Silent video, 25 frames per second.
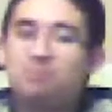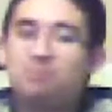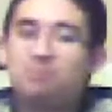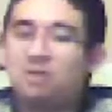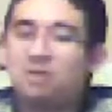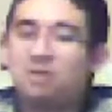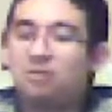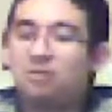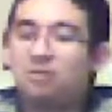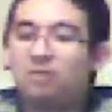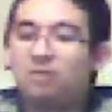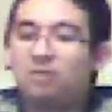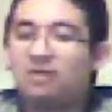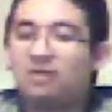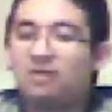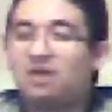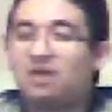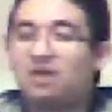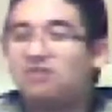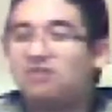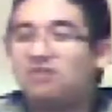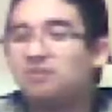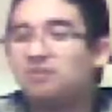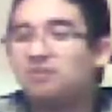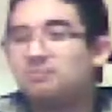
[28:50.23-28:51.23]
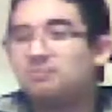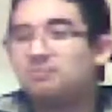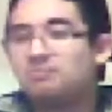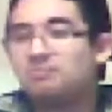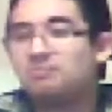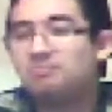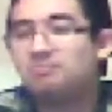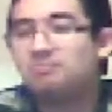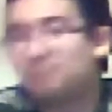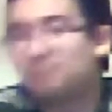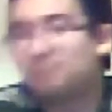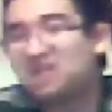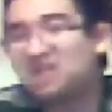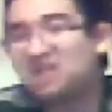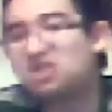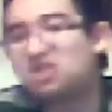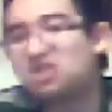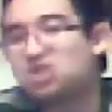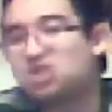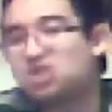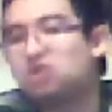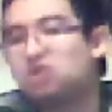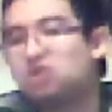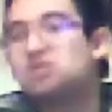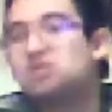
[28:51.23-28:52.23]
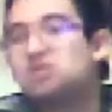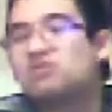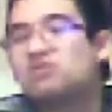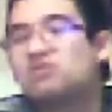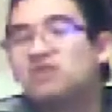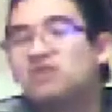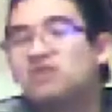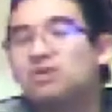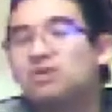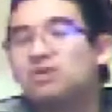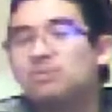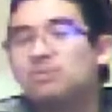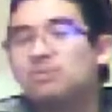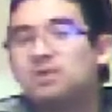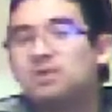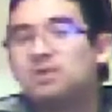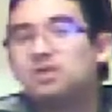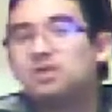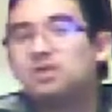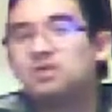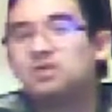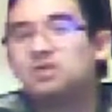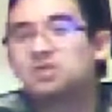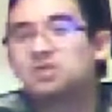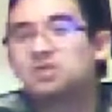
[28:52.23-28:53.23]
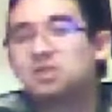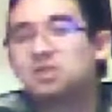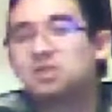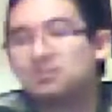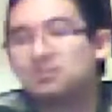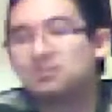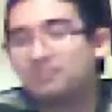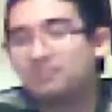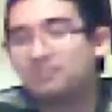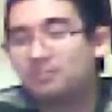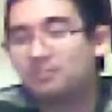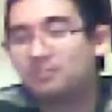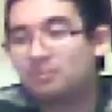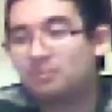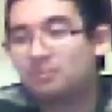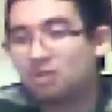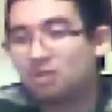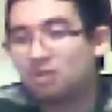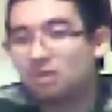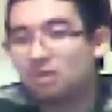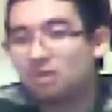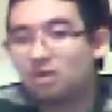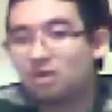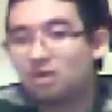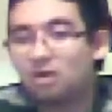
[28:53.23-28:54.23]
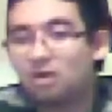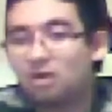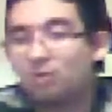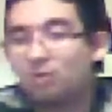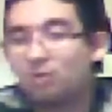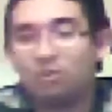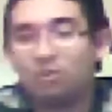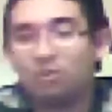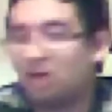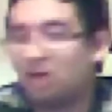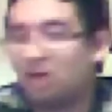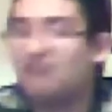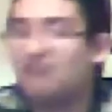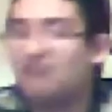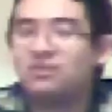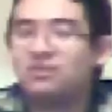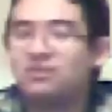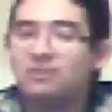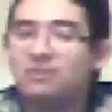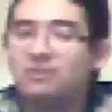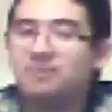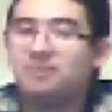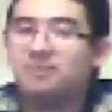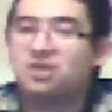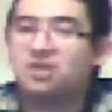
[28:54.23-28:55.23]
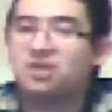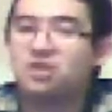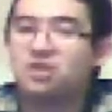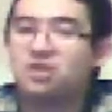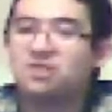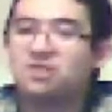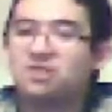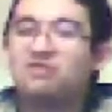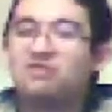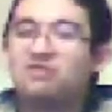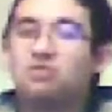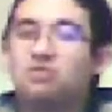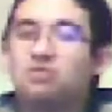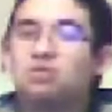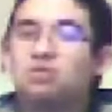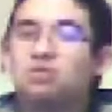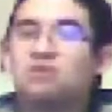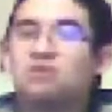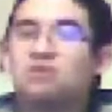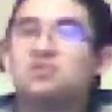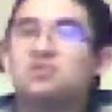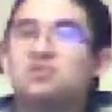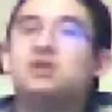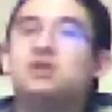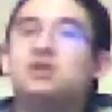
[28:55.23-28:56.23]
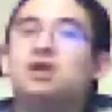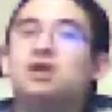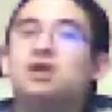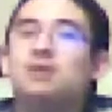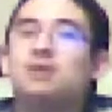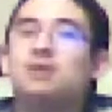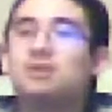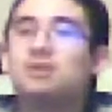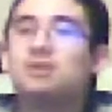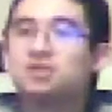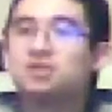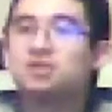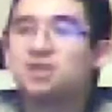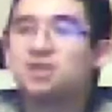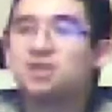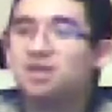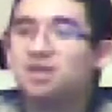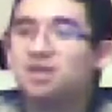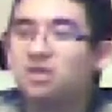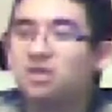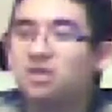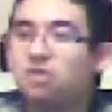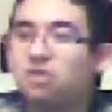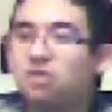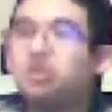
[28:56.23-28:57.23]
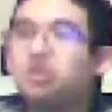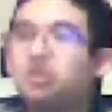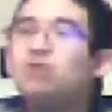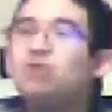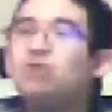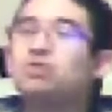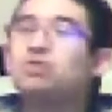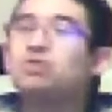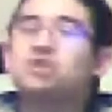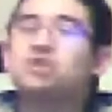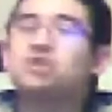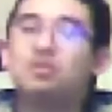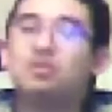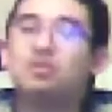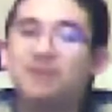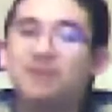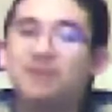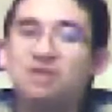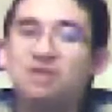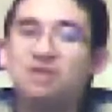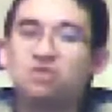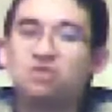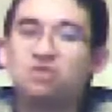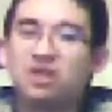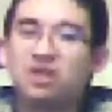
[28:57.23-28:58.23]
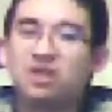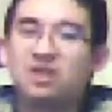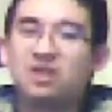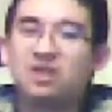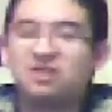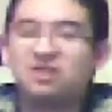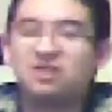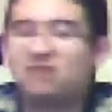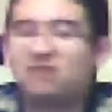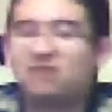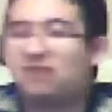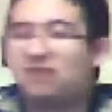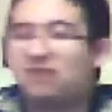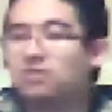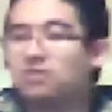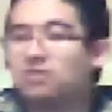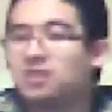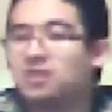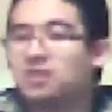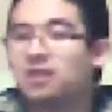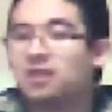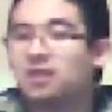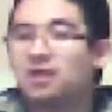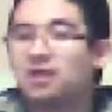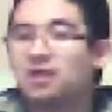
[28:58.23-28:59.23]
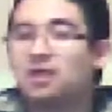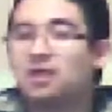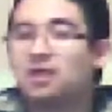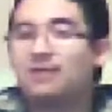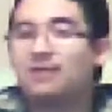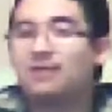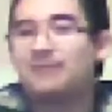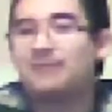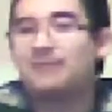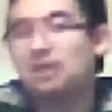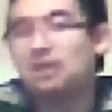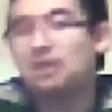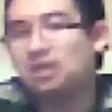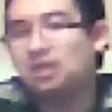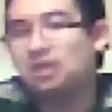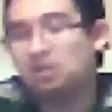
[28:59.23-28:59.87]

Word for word: big, gave them big shoes to fill because well, left them with big shoes to fill rather because you see it was so many creative levels in that game.